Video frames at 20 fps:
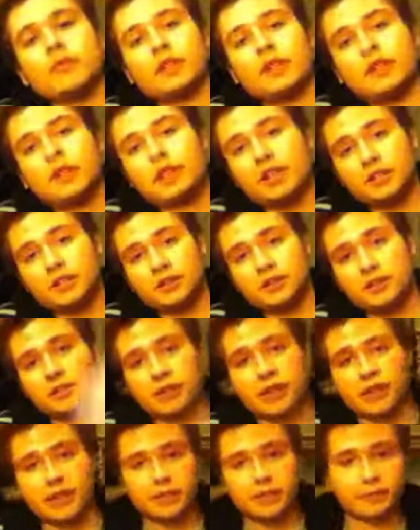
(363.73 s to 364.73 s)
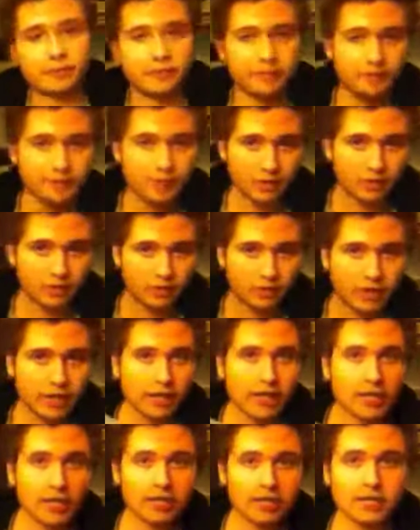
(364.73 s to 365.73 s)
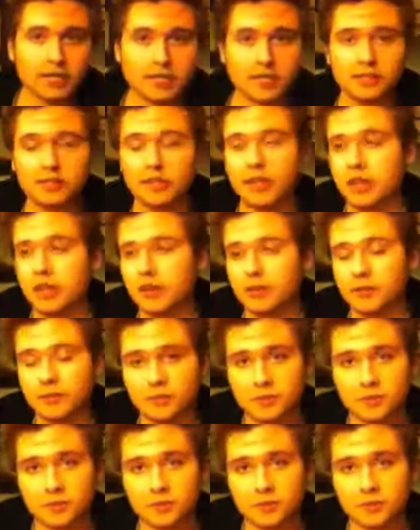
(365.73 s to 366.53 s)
yes, I write ideas down.